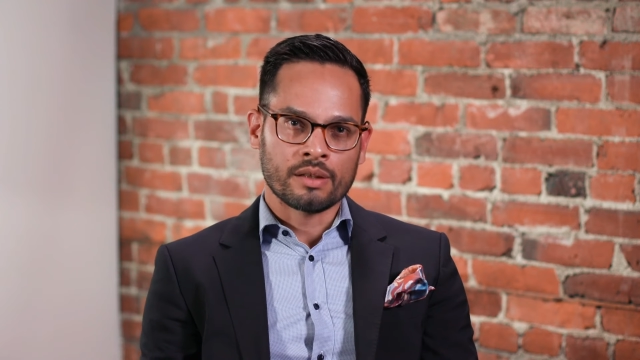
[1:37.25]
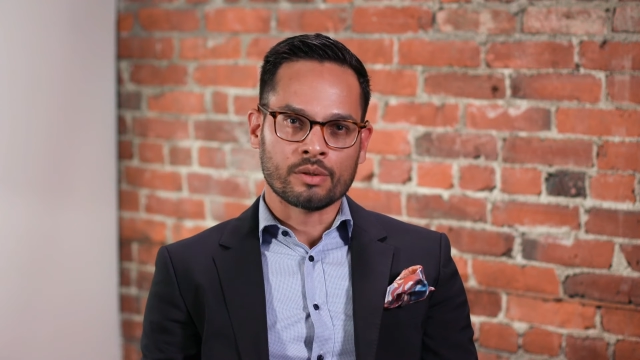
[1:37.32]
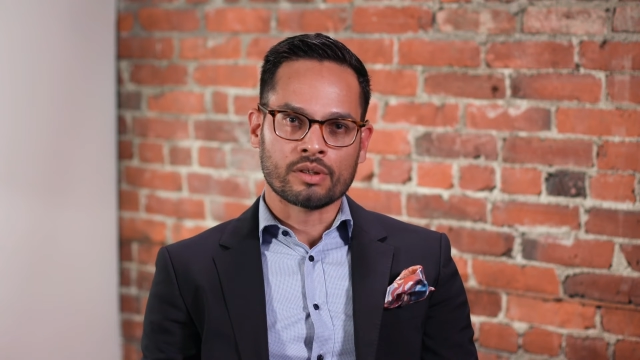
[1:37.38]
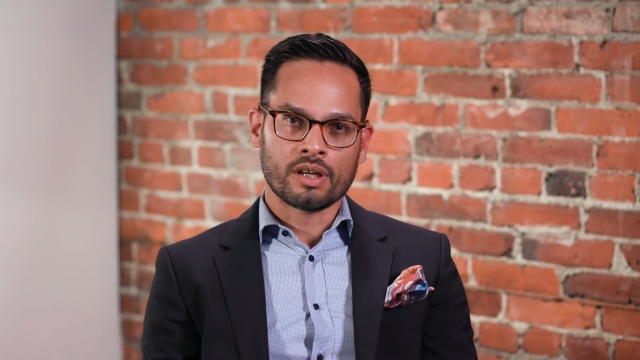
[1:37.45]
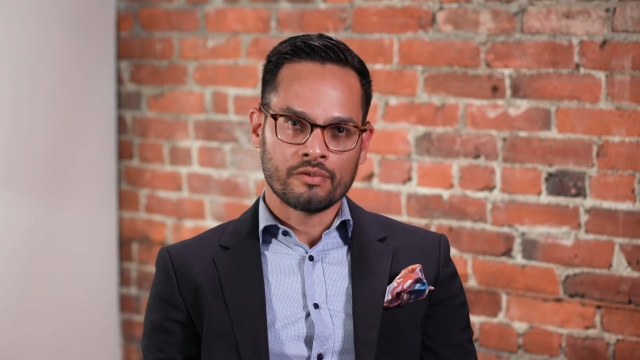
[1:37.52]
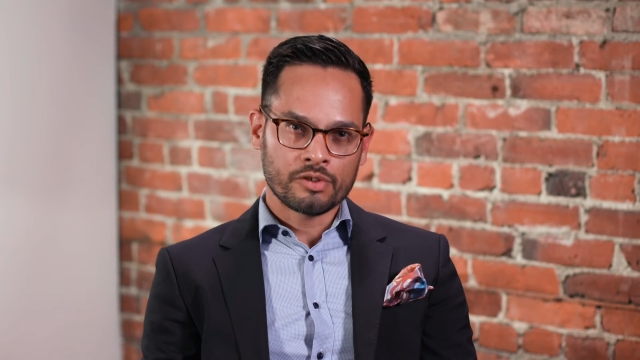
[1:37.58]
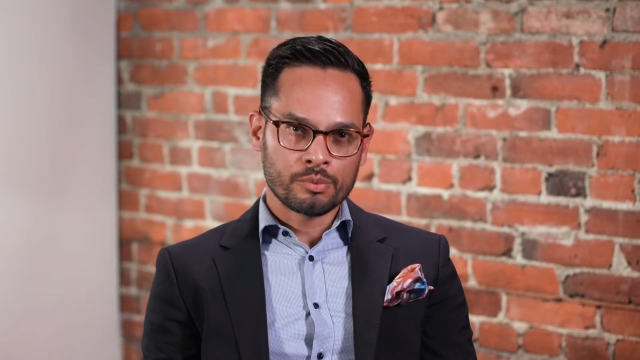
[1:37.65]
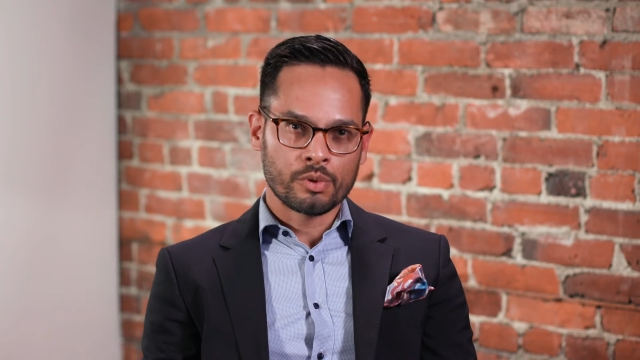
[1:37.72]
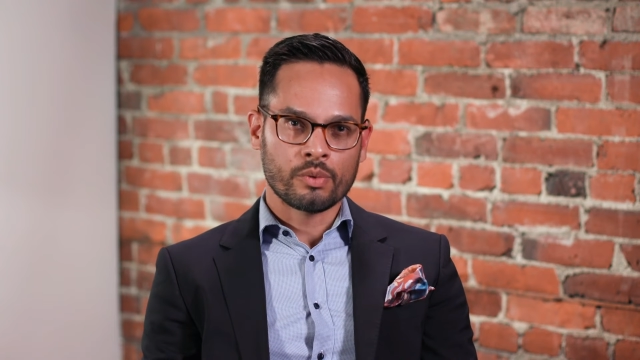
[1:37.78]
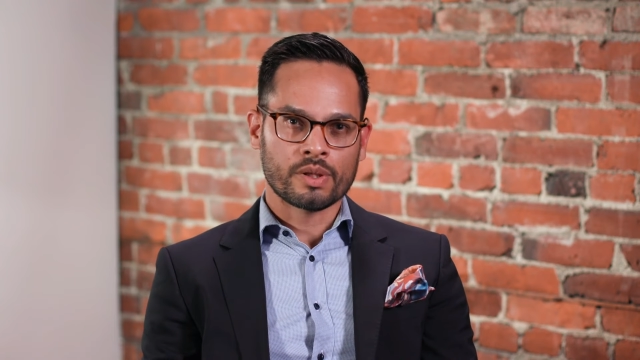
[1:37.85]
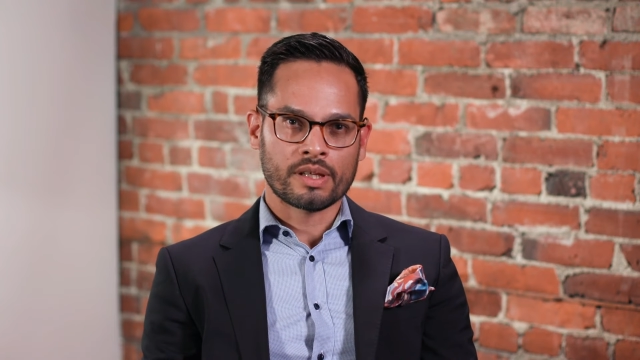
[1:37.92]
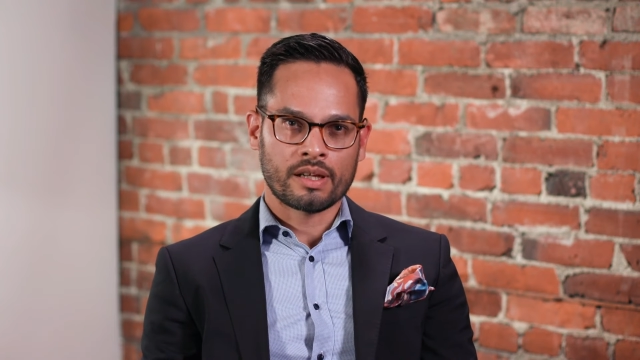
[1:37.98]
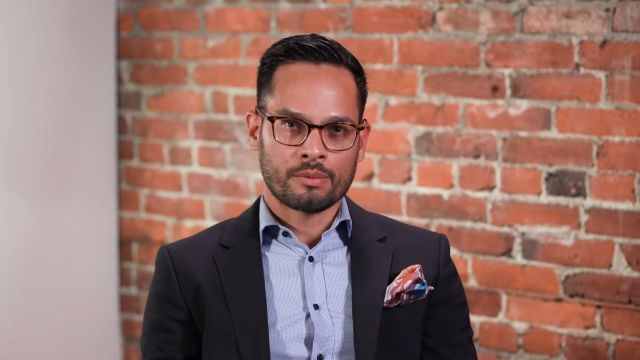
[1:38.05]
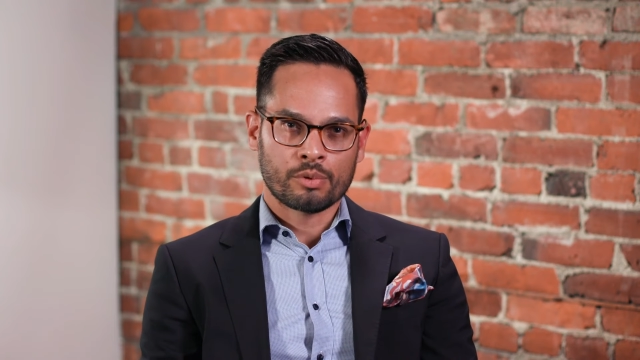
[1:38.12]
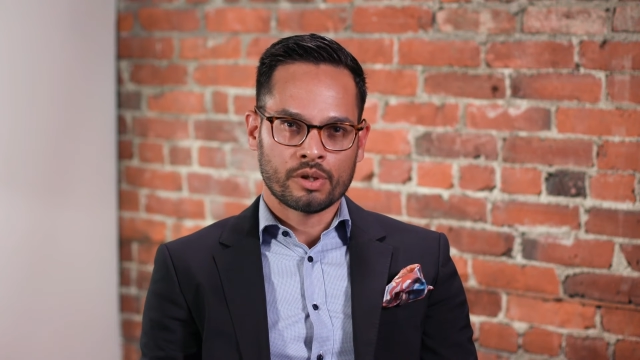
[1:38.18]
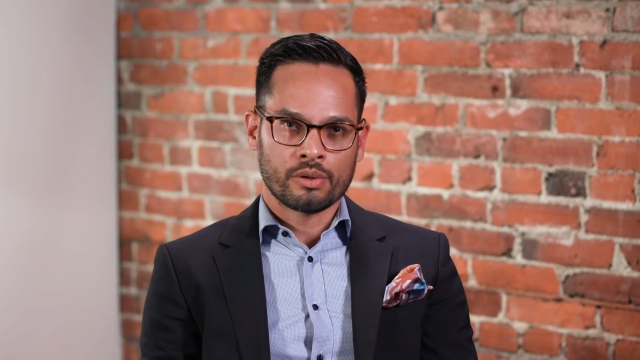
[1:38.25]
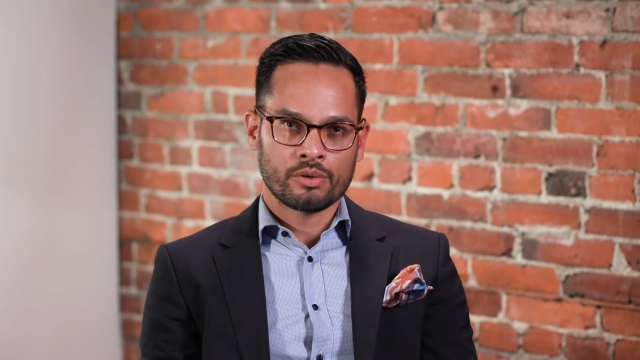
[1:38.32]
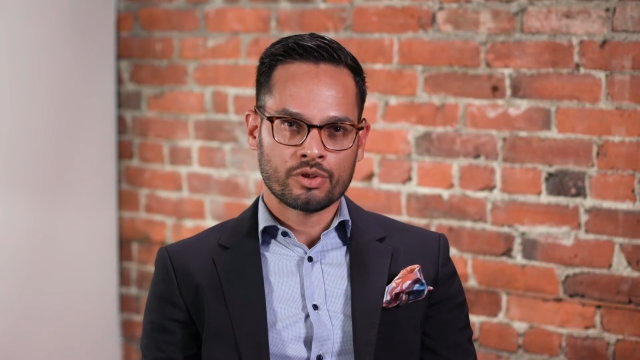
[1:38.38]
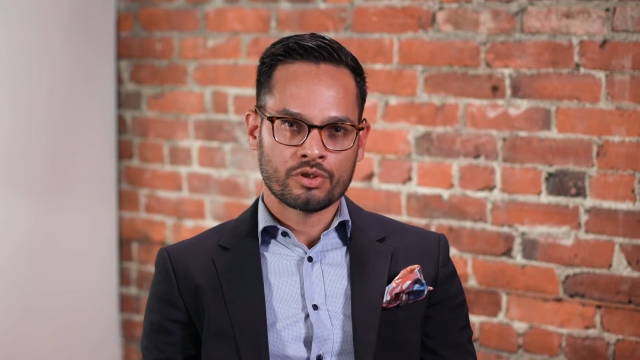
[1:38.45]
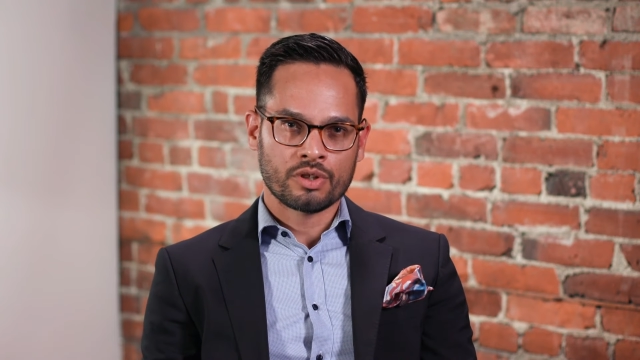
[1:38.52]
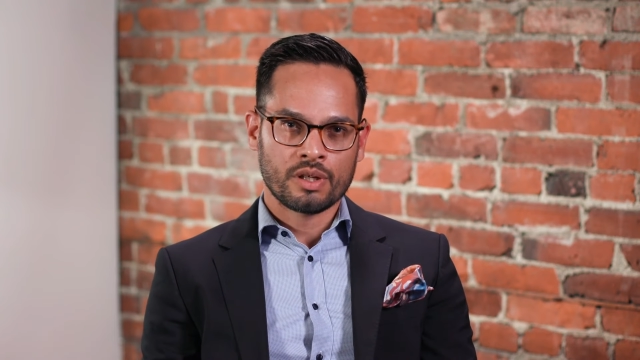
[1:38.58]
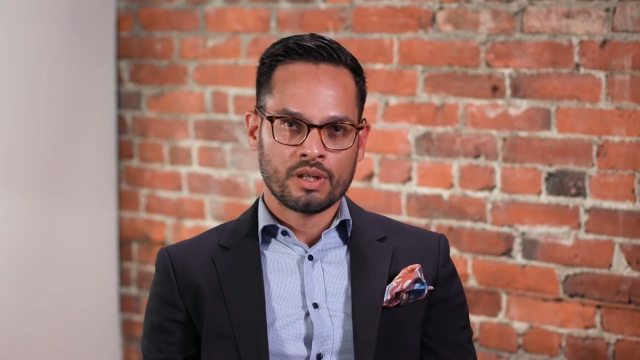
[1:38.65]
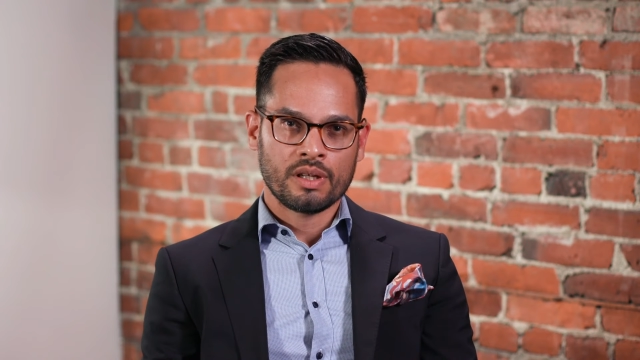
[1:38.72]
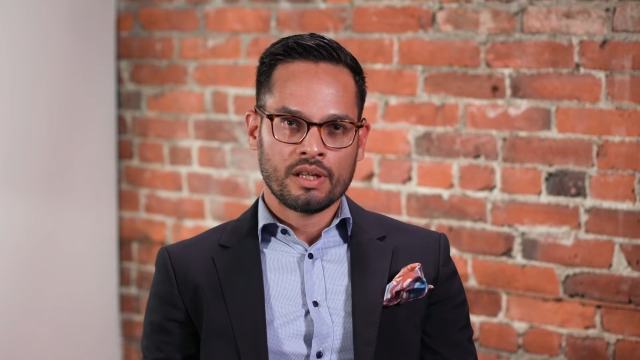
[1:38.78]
and they're comfortable with that approach,